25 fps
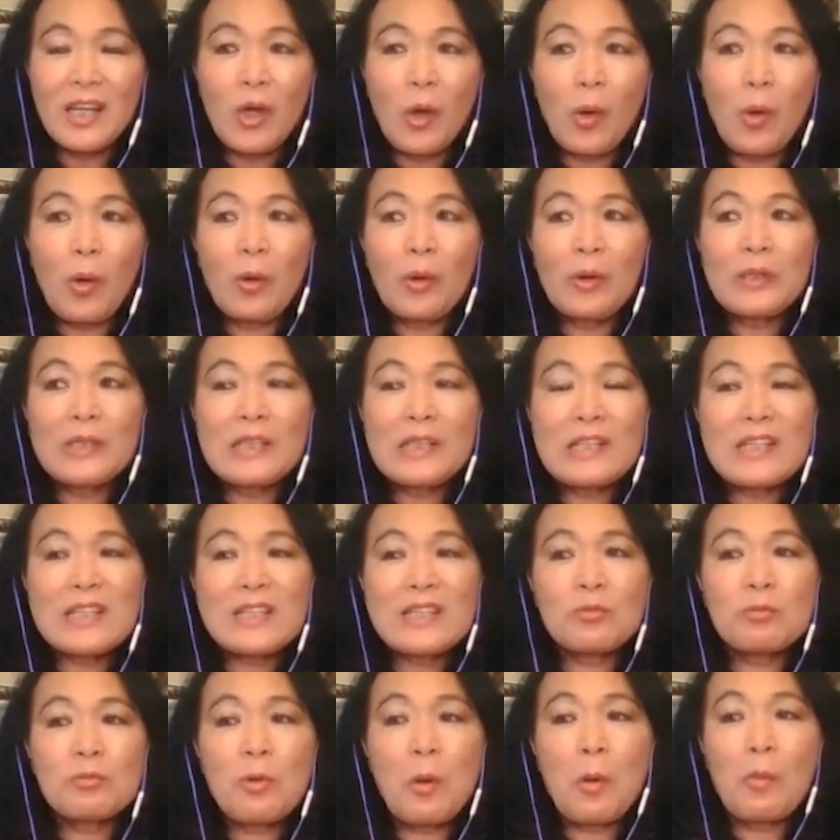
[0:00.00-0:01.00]
All these
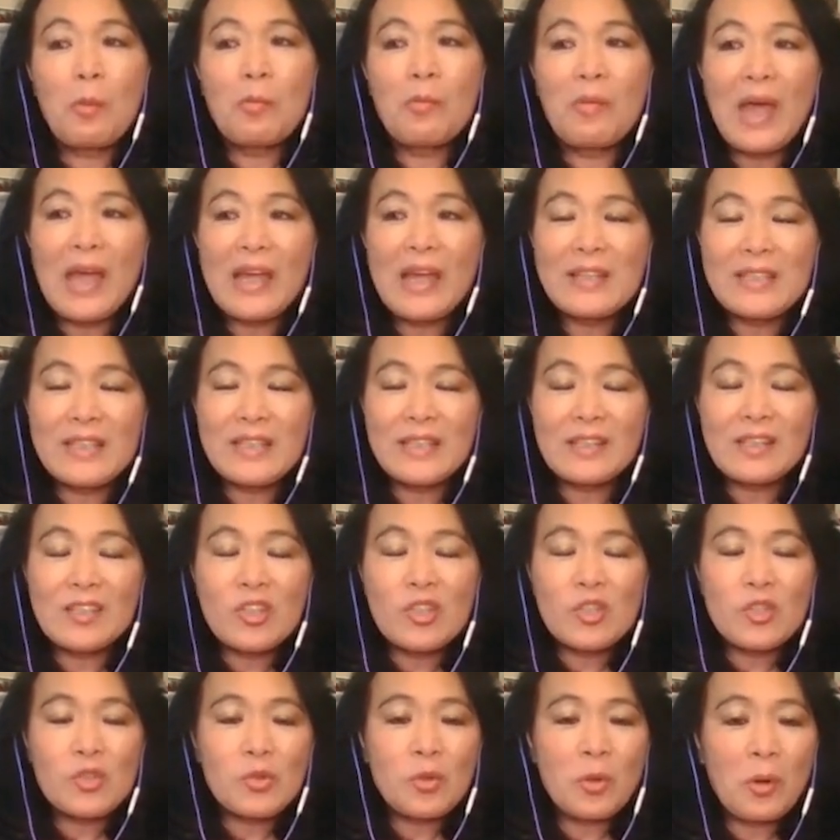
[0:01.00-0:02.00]
romantic
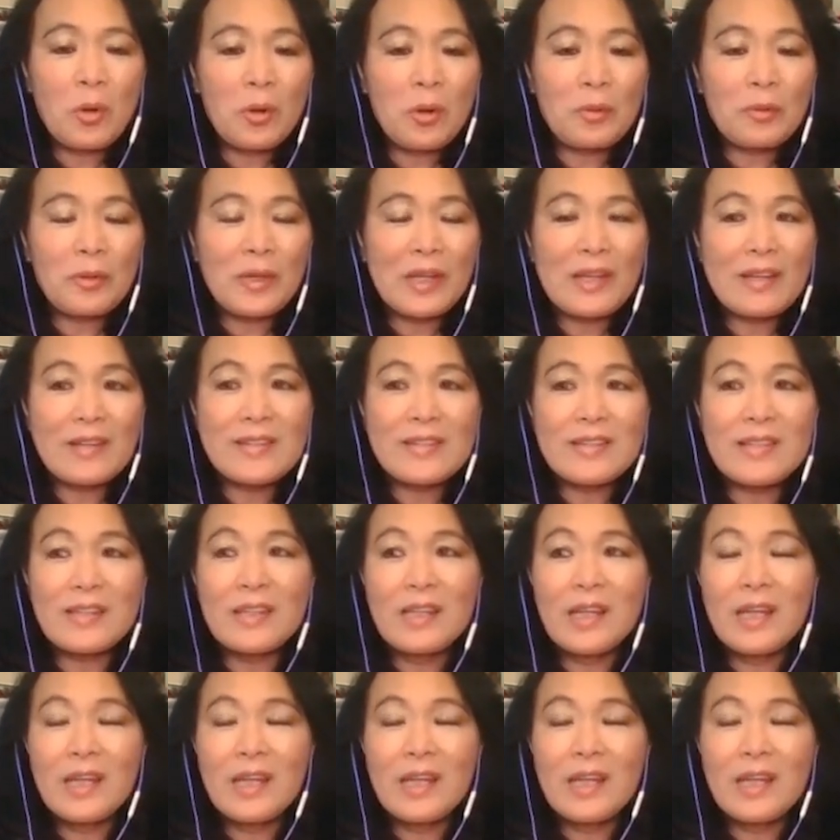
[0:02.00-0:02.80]
stories,